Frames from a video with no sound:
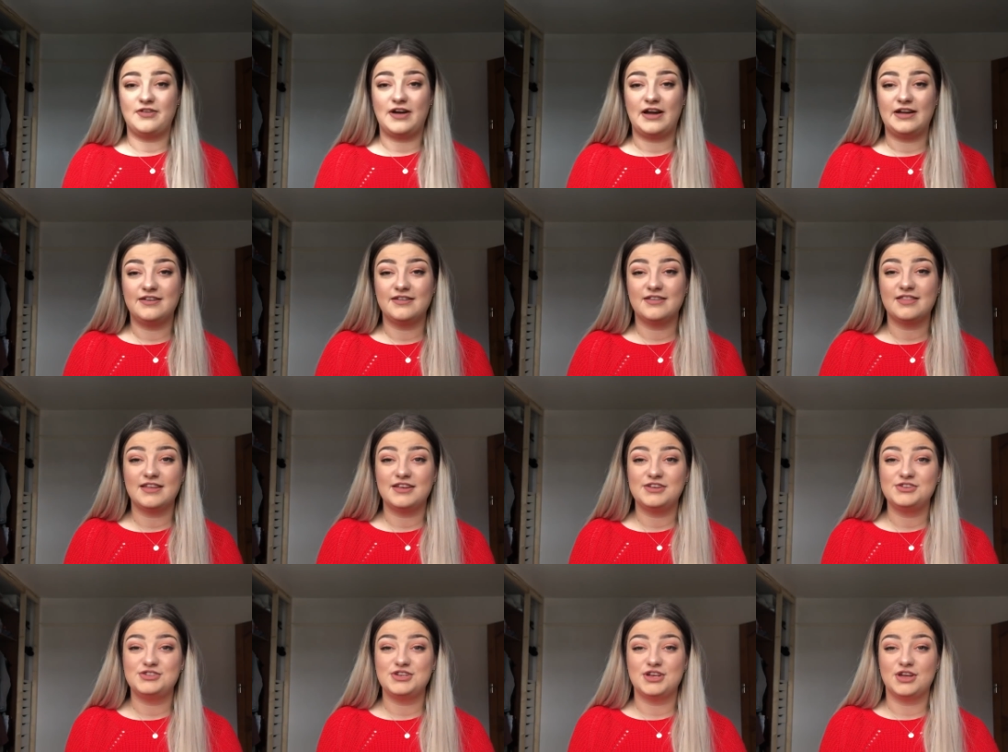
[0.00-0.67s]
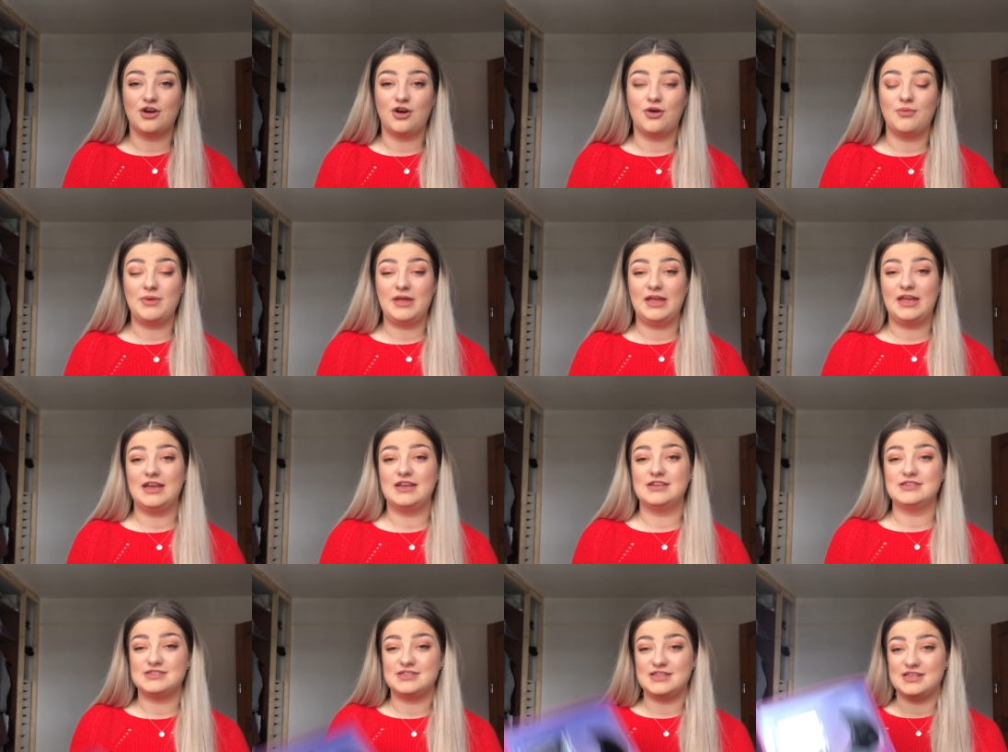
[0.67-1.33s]
Final thing she got me
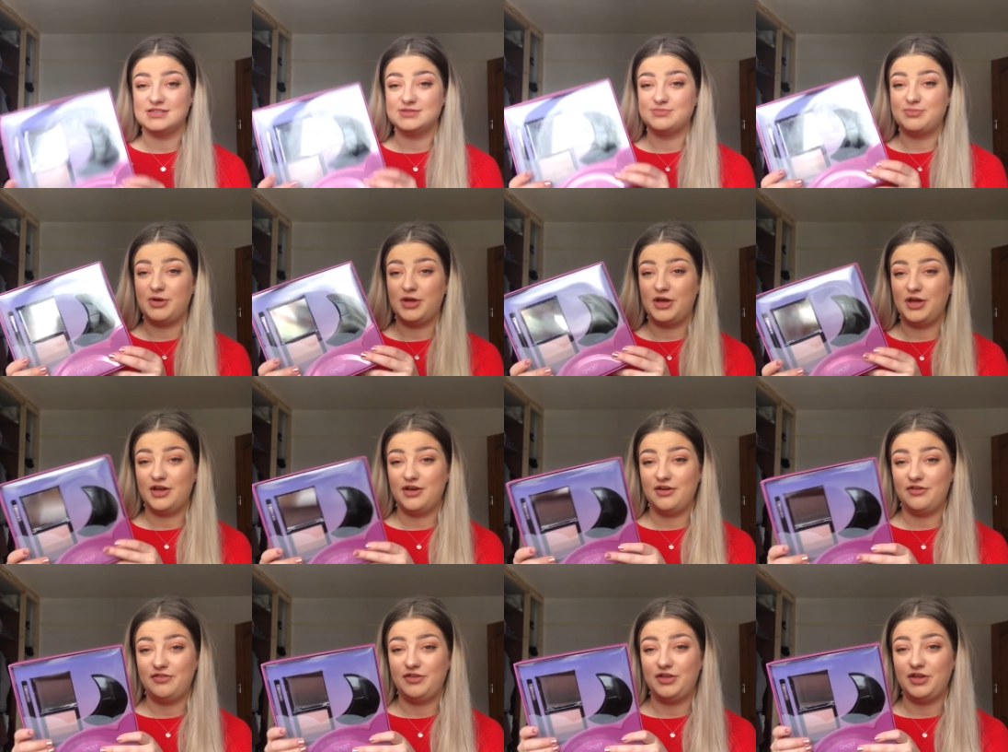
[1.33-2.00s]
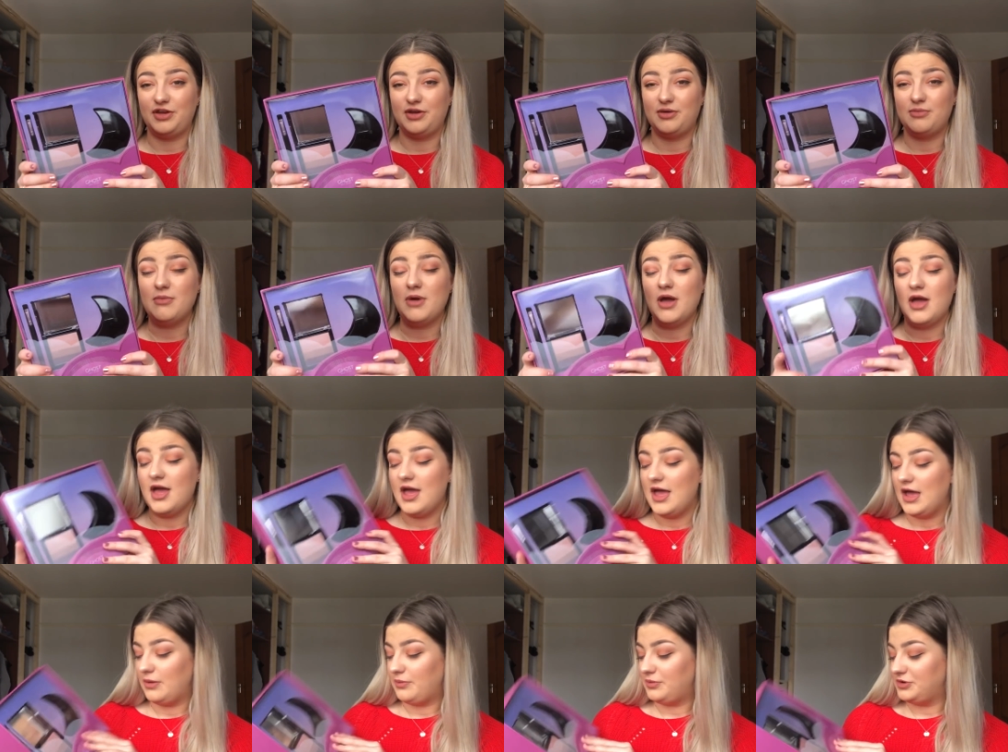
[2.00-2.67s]
is this perfume,
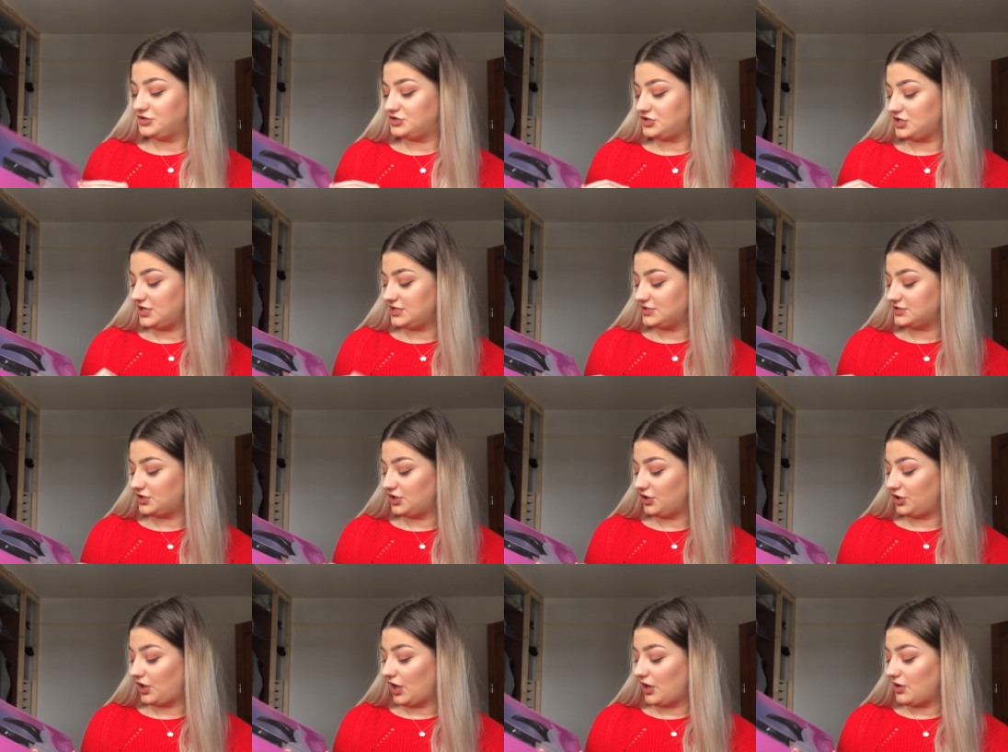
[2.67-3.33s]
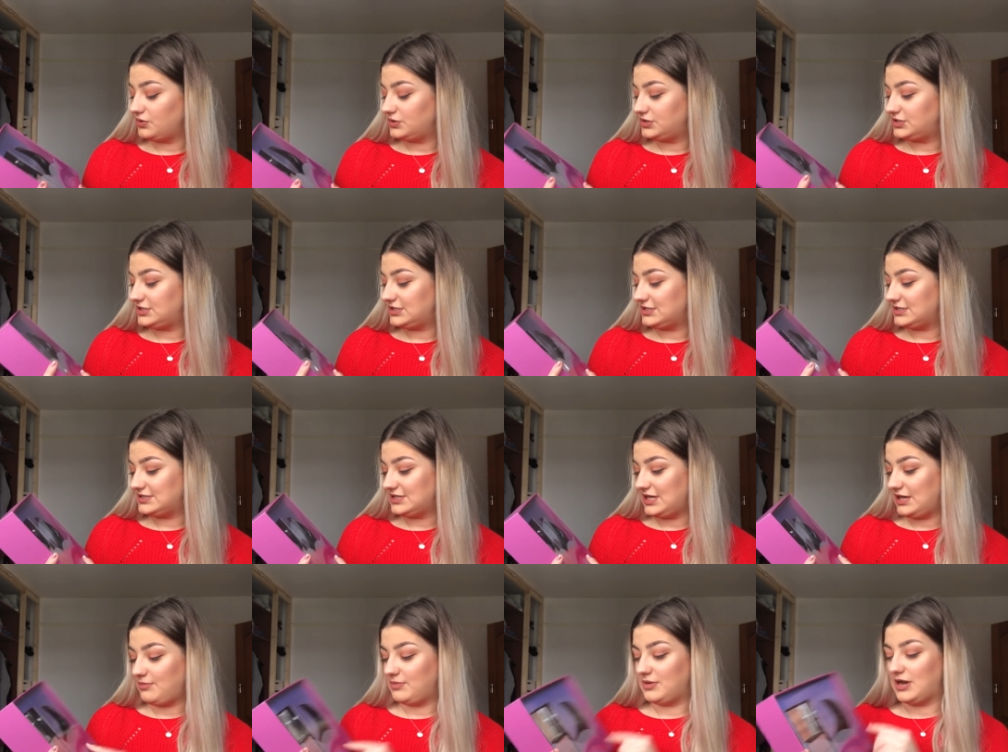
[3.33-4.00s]
which is the
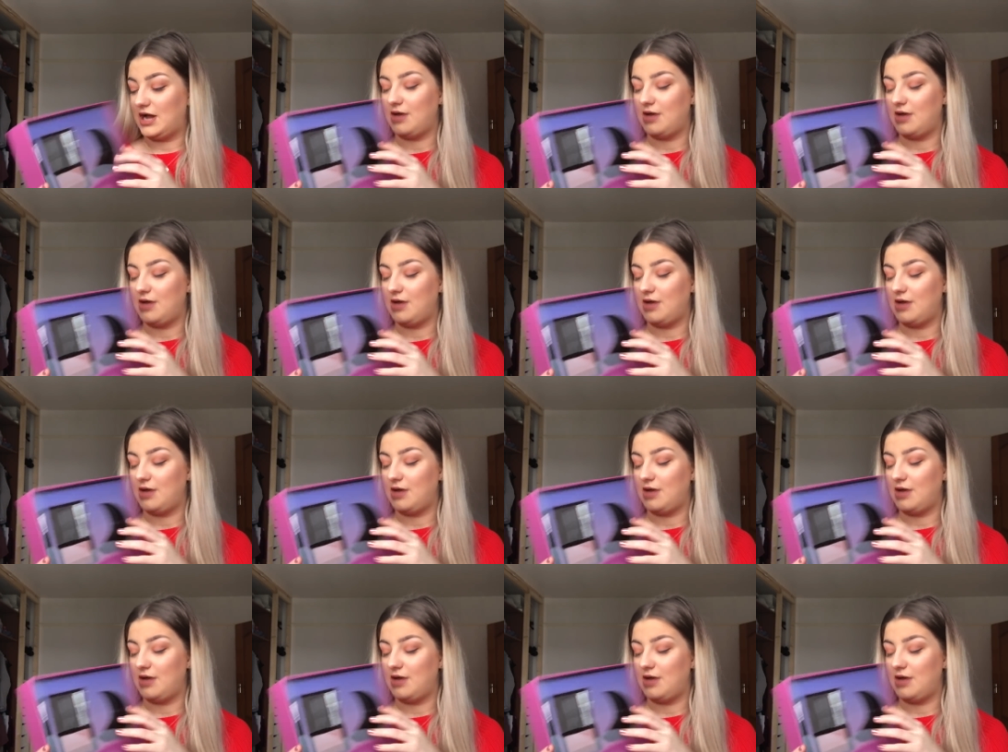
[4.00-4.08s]
Ghost Deep